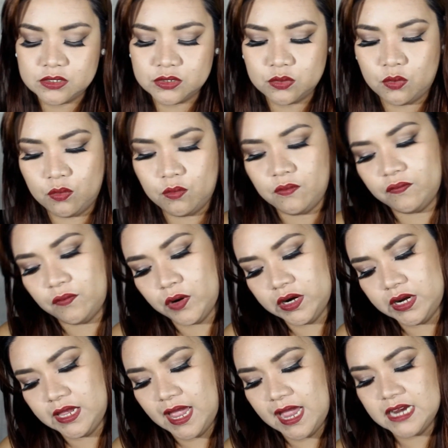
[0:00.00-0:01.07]
So
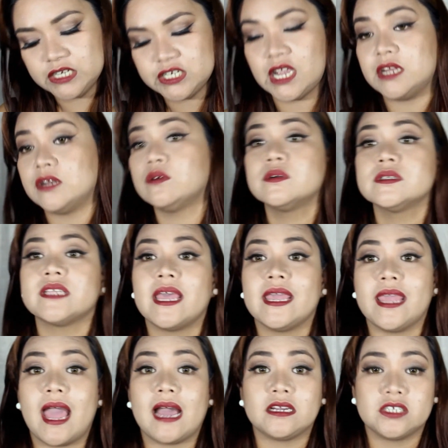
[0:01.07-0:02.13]
for the eyeshadows,
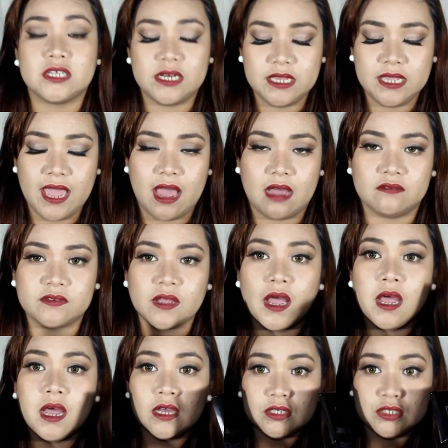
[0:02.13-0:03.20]
I actually have
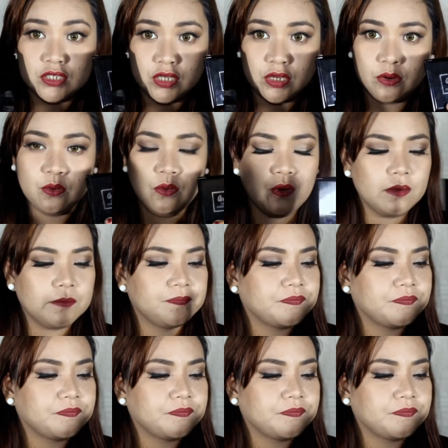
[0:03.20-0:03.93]
two.